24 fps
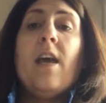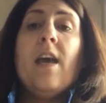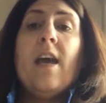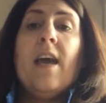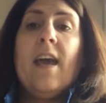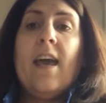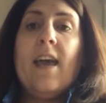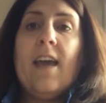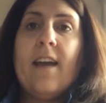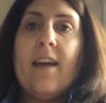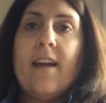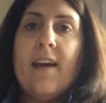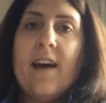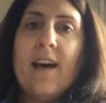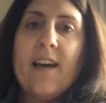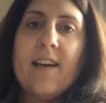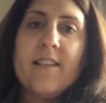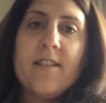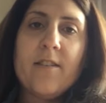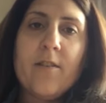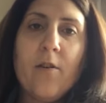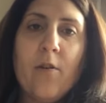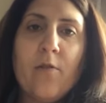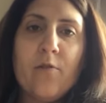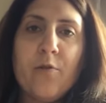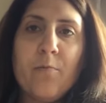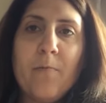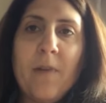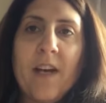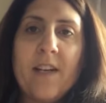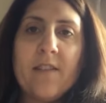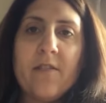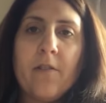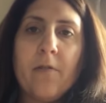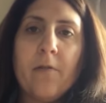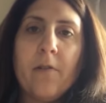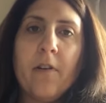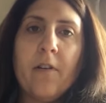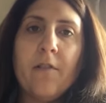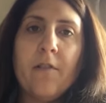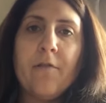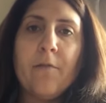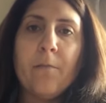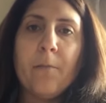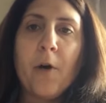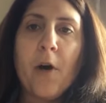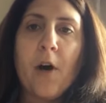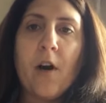Hey guys, Coach Masco here
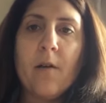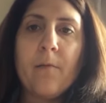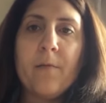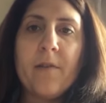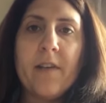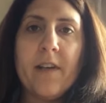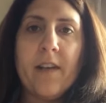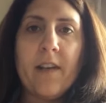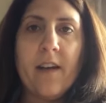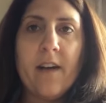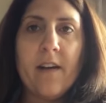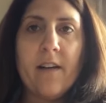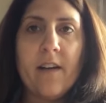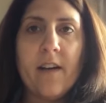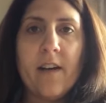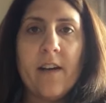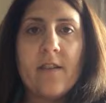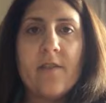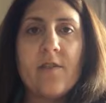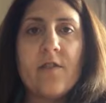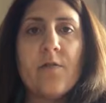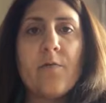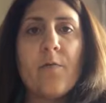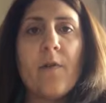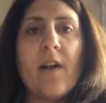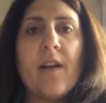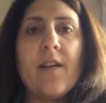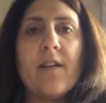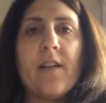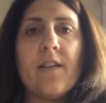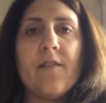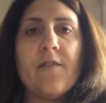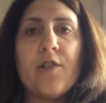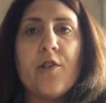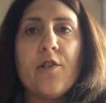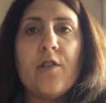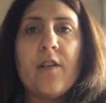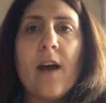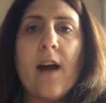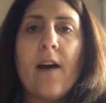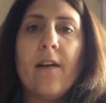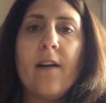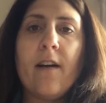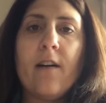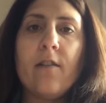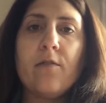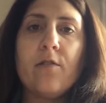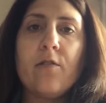from Carbondale Area. I just wanted to give a shout
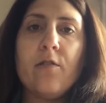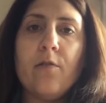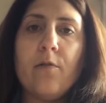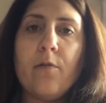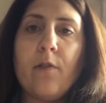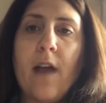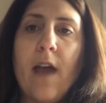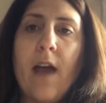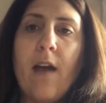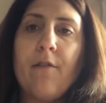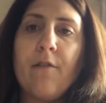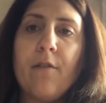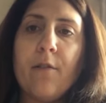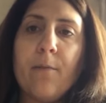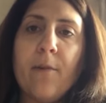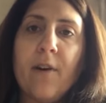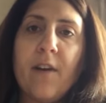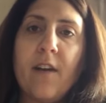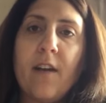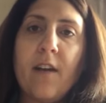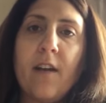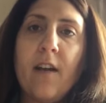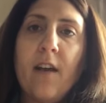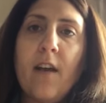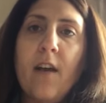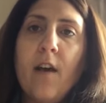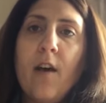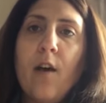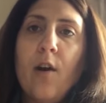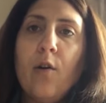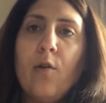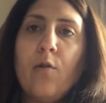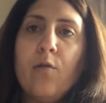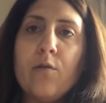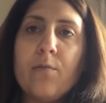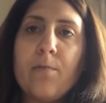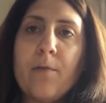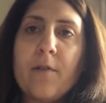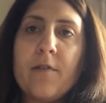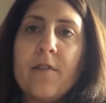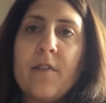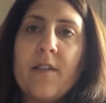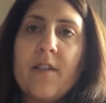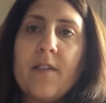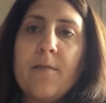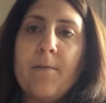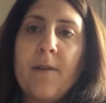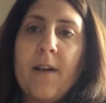out to everybody who's
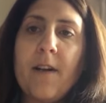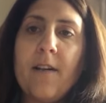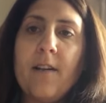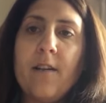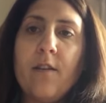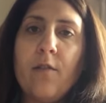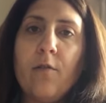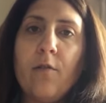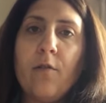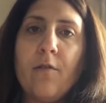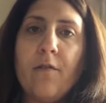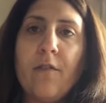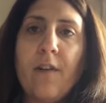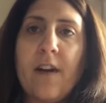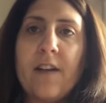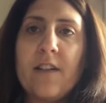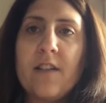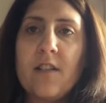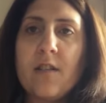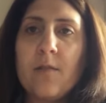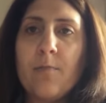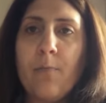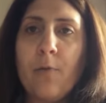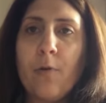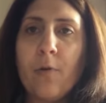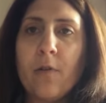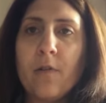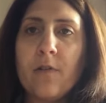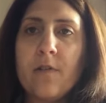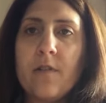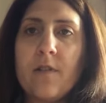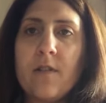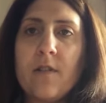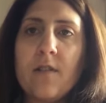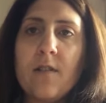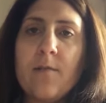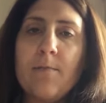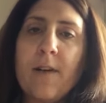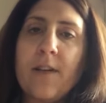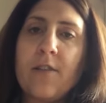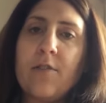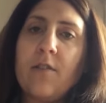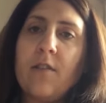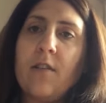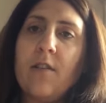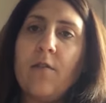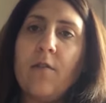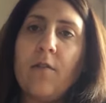participated in Unified Sports and
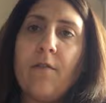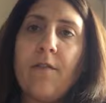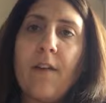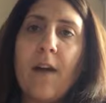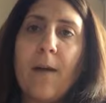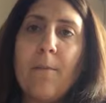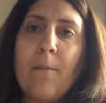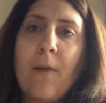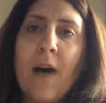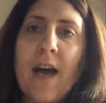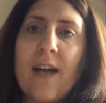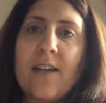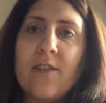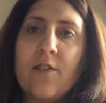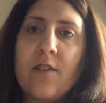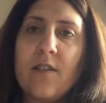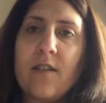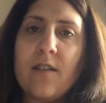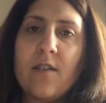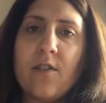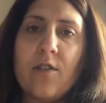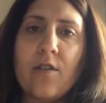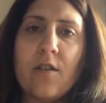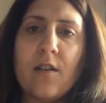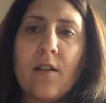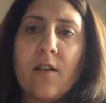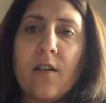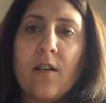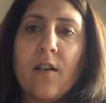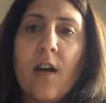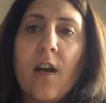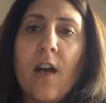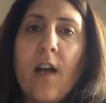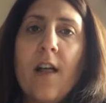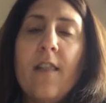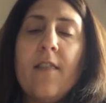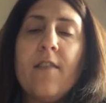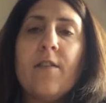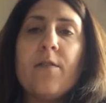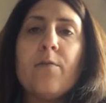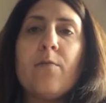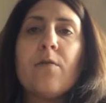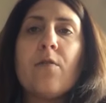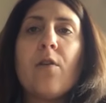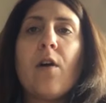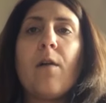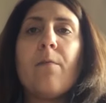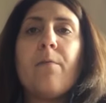especially Unified Bocce this year. This
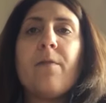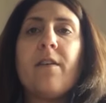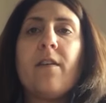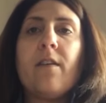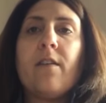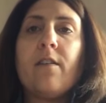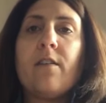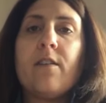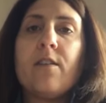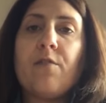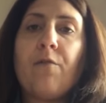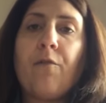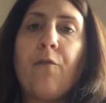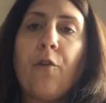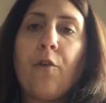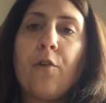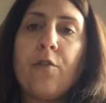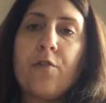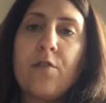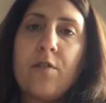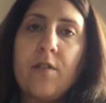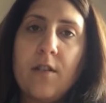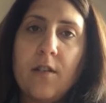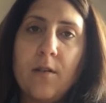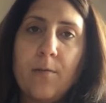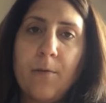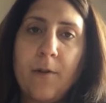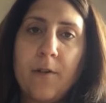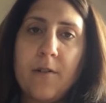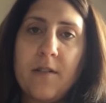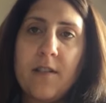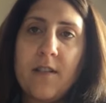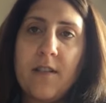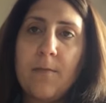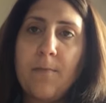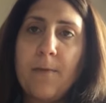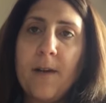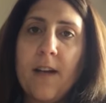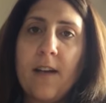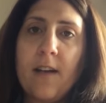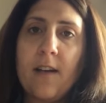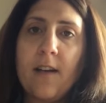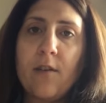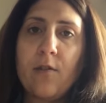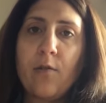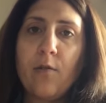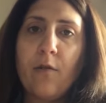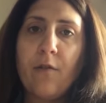was Carbondale Area's first year
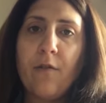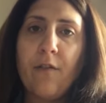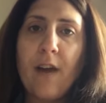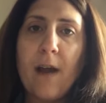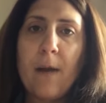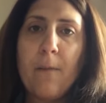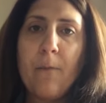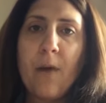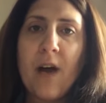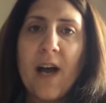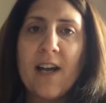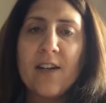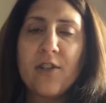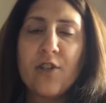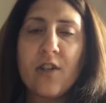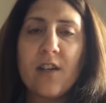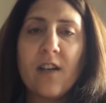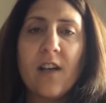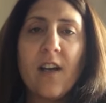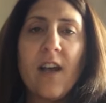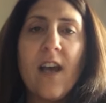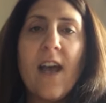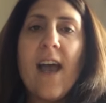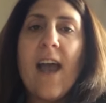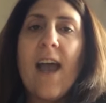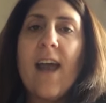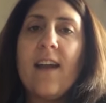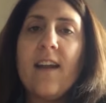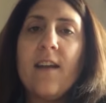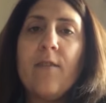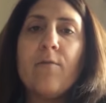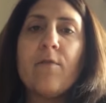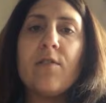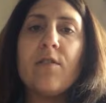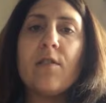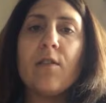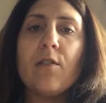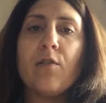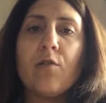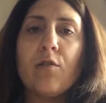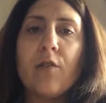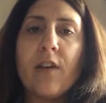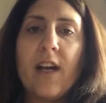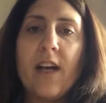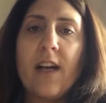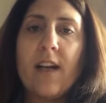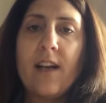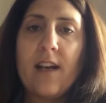participating in Unified Bocce, and it was a
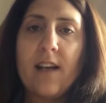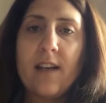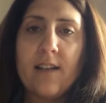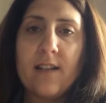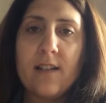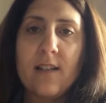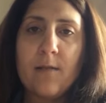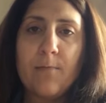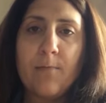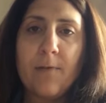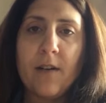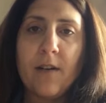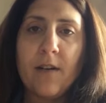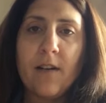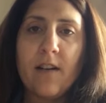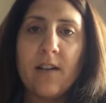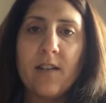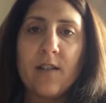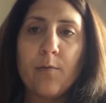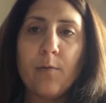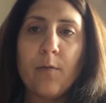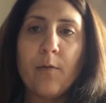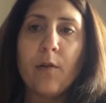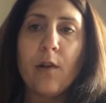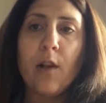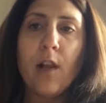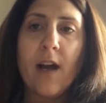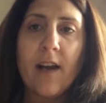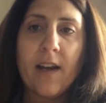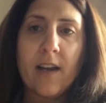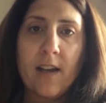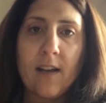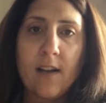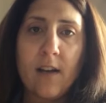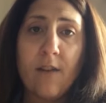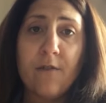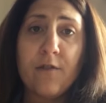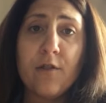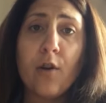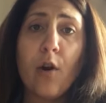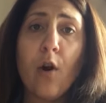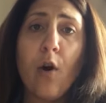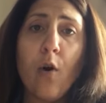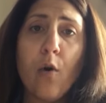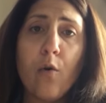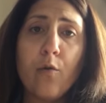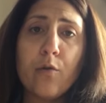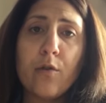great experience. We were lucky enough to
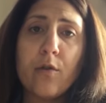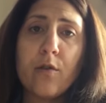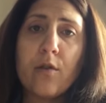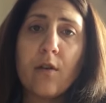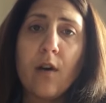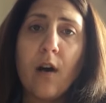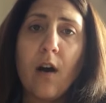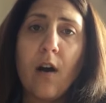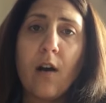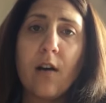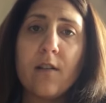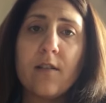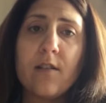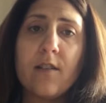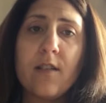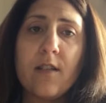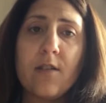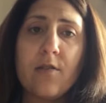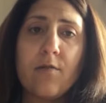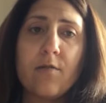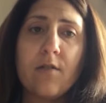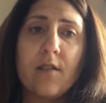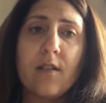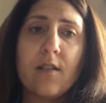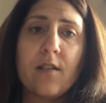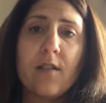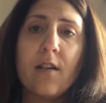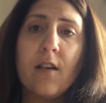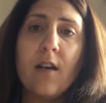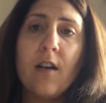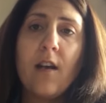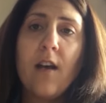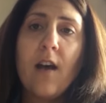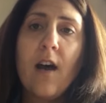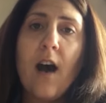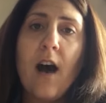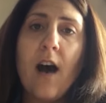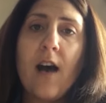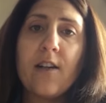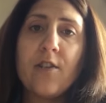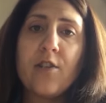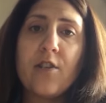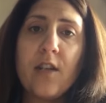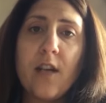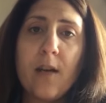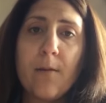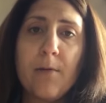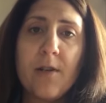host our district
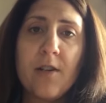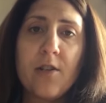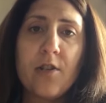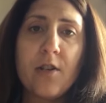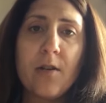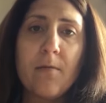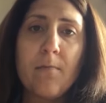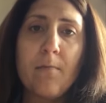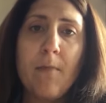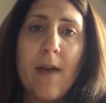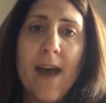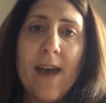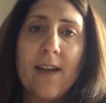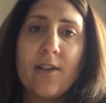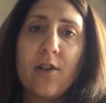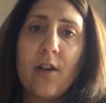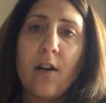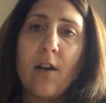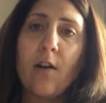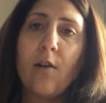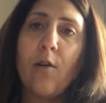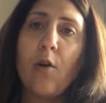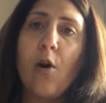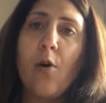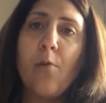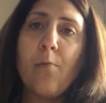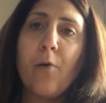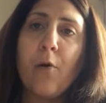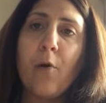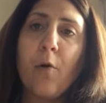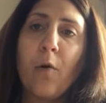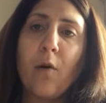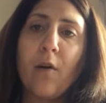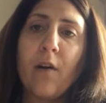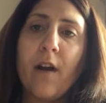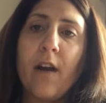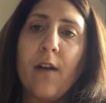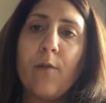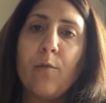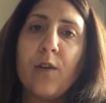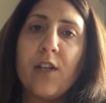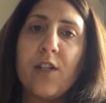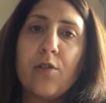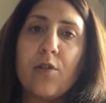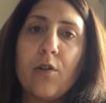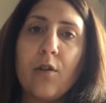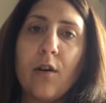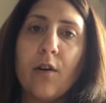championship match in our home court, and we
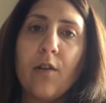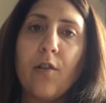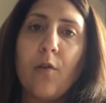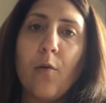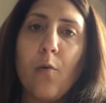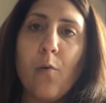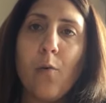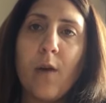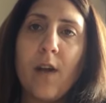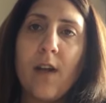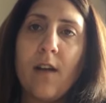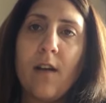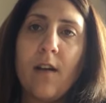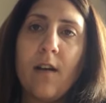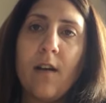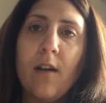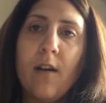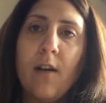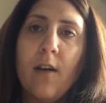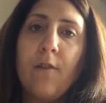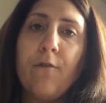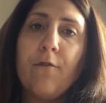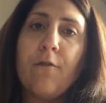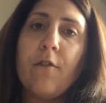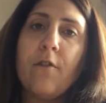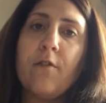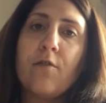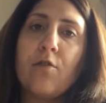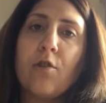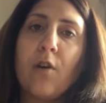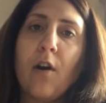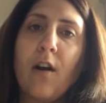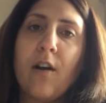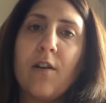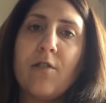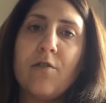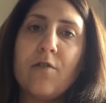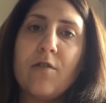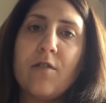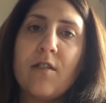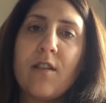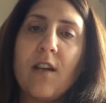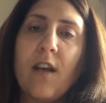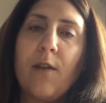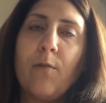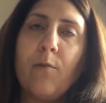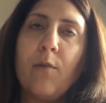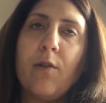took the win for the Chargers,
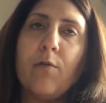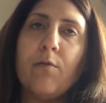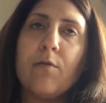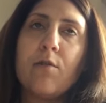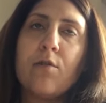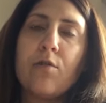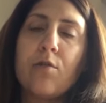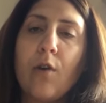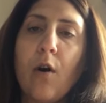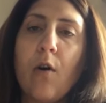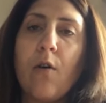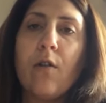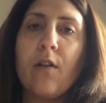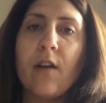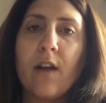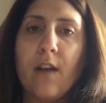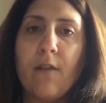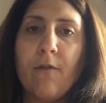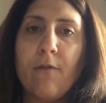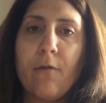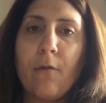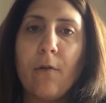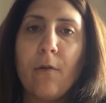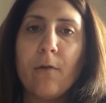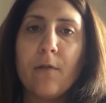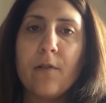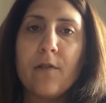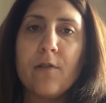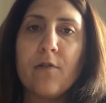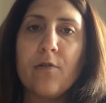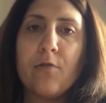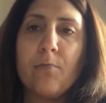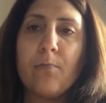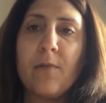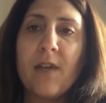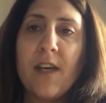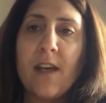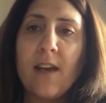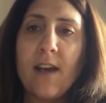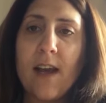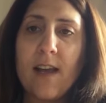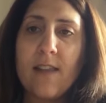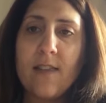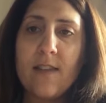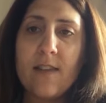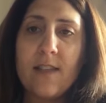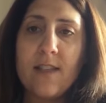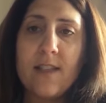and we were so looking forward to being at the